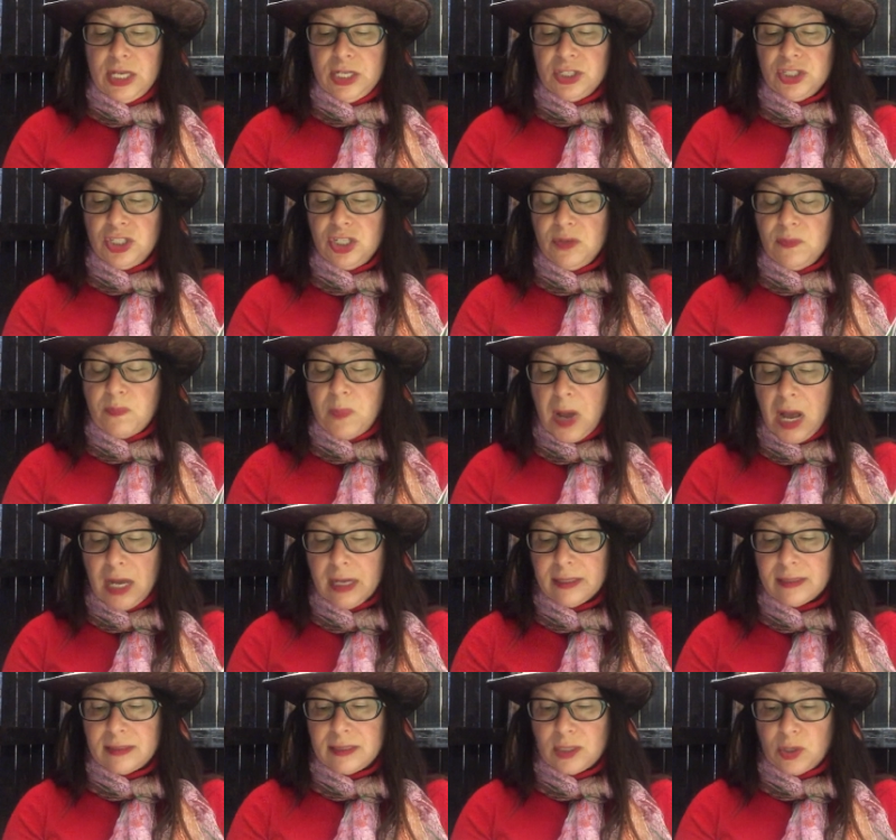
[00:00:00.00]
She
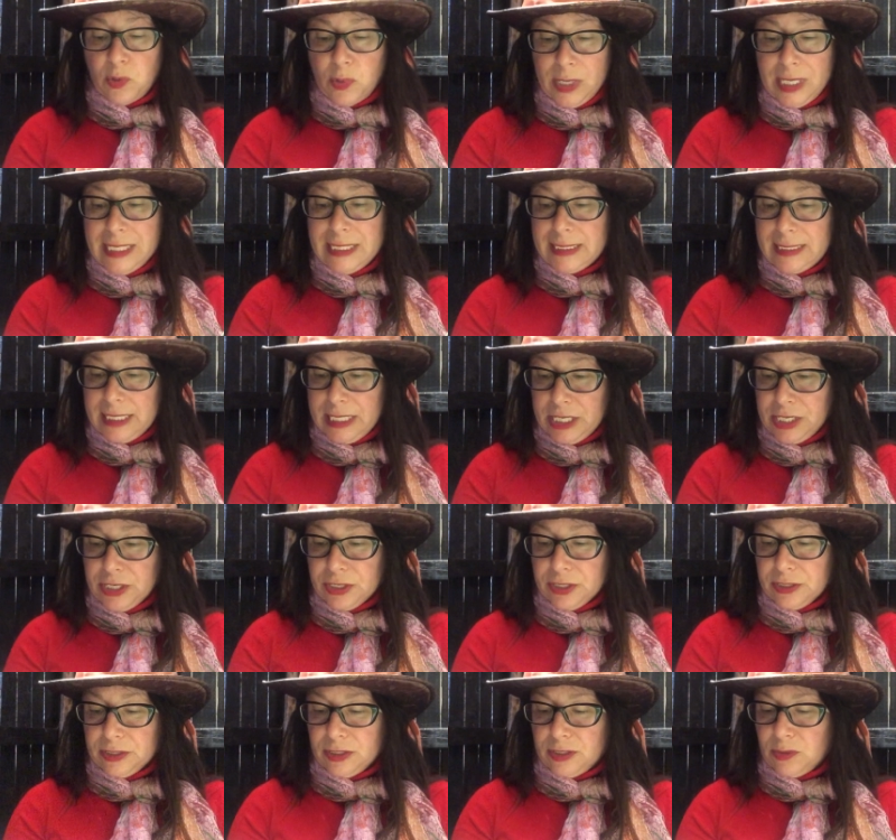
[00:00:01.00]
boxed the queen's
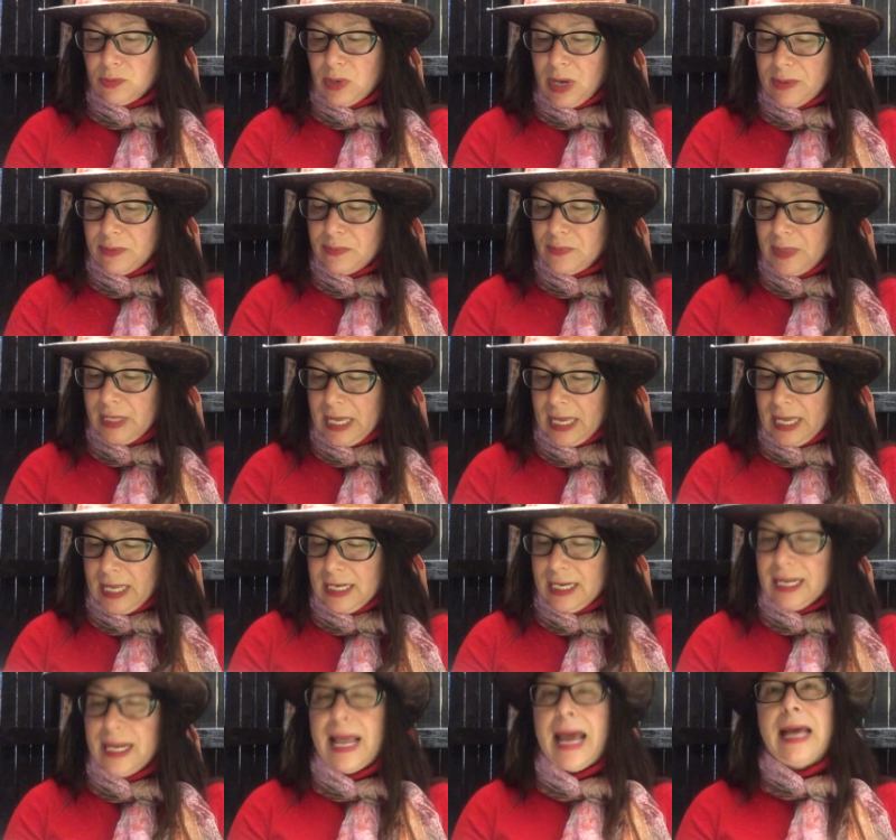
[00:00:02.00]
ears, the rabbit began,
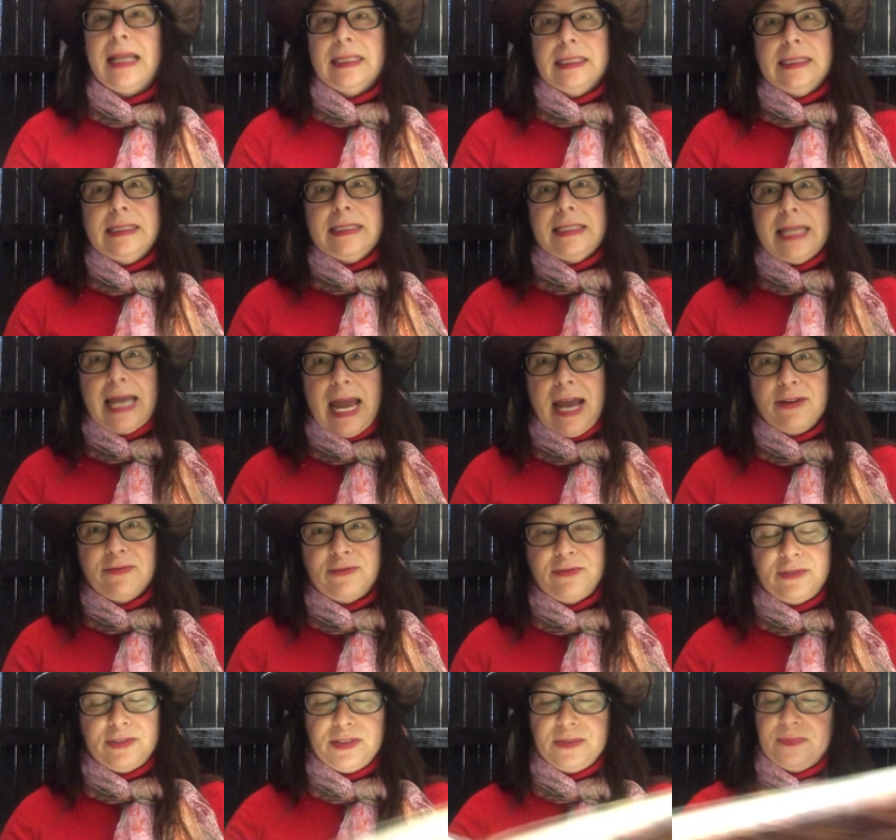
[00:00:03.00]
and Alice
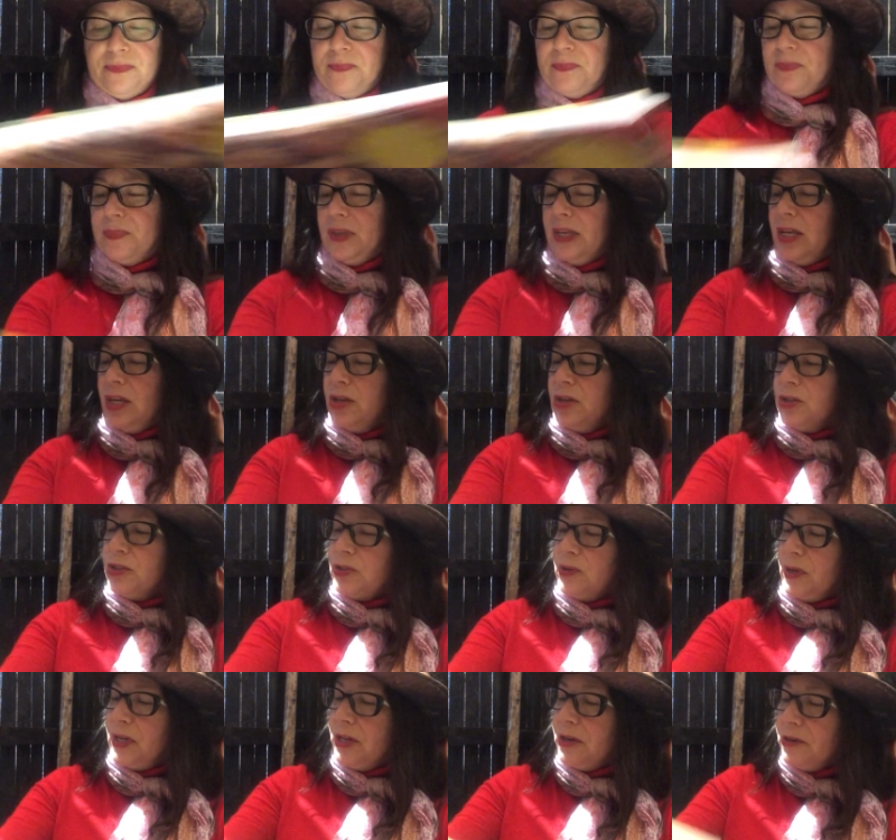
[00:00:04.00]
laughed. So
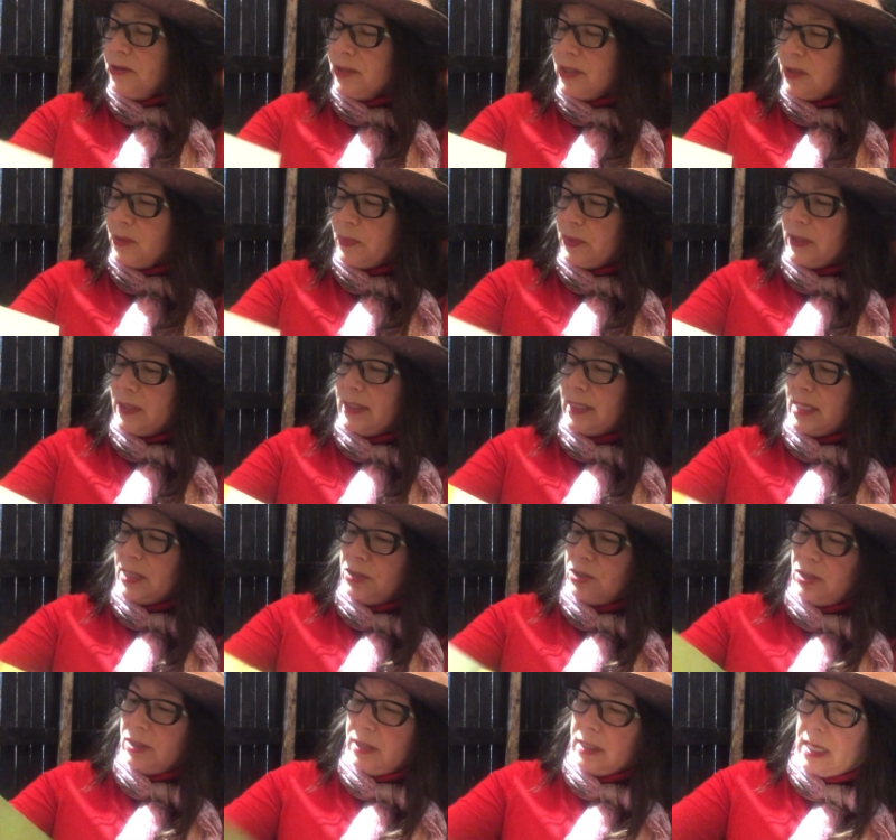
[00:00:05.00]
here's the
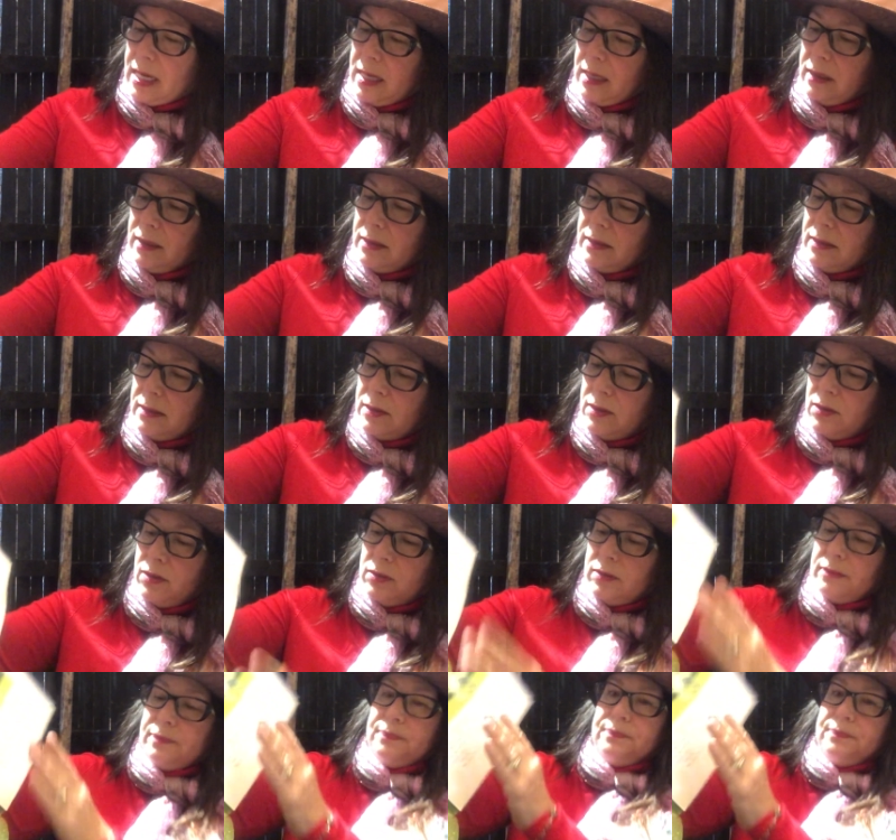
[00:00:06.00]
procession that Alice saw.